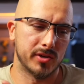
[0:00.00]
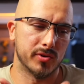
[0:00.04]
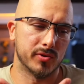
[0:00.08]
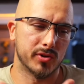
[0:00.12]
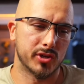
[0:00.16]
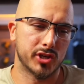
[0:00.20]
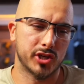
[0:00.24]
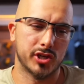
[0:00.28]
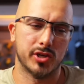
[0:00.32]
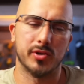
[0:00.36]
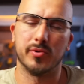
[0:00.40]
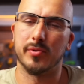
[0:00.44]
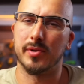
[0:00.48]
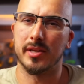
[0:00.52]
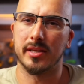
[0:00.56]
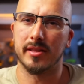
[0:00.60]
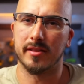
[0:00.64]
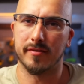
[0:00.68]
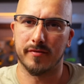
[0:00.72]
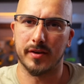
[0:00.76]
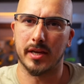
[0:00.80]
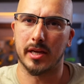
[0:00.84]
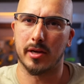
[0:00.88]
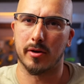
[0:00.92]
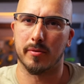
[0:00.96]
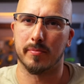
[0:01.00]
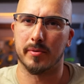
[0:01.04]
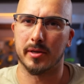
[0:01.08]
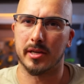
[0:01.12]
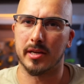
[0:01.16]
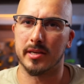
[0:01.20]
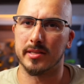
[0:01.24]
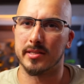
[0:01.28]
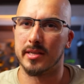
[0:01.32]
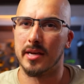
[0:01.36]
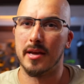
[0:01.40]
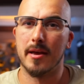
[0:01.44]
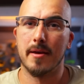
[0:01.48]
you're shooting the video
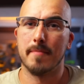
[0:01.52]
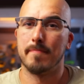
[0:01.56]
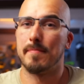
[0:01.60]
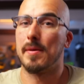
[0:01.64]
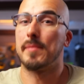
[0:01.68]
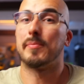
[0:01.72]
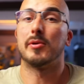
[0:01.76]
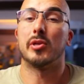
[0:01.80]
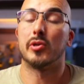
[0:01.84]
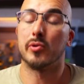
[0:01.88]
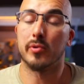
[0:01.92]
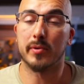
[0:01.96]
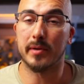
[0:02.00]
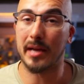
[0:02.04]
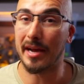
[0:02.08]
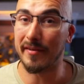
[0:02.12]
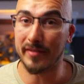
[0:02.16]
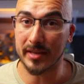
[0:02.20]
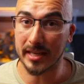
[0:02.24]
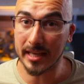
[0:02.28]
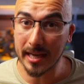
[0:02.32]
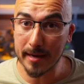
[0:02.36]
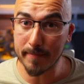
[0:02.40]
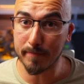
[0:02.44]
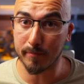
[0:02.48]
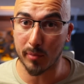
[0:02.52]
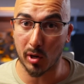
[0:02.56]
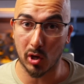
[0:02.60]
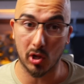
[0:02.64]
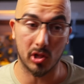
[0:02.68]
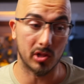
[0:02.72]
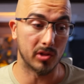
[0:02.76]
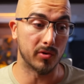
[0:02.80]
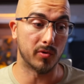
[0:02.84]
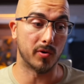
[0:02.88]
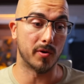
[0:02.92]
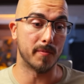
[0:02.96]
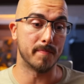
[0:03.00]
because maybe you don't have a
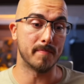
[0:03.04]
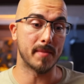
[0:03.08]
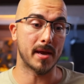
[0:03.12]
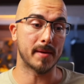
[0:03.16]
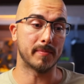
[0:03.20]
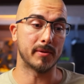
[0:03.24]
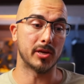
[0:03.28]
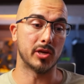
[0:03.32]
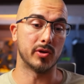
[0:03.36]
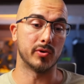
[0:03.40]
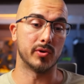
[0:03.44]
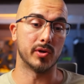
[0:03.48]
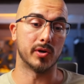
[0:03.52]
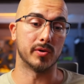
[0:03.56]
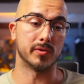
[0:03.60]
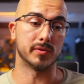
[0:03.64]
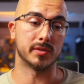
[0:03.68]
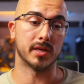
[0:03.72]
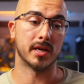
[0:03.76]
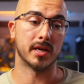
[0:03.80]
gimbal or maybe you don't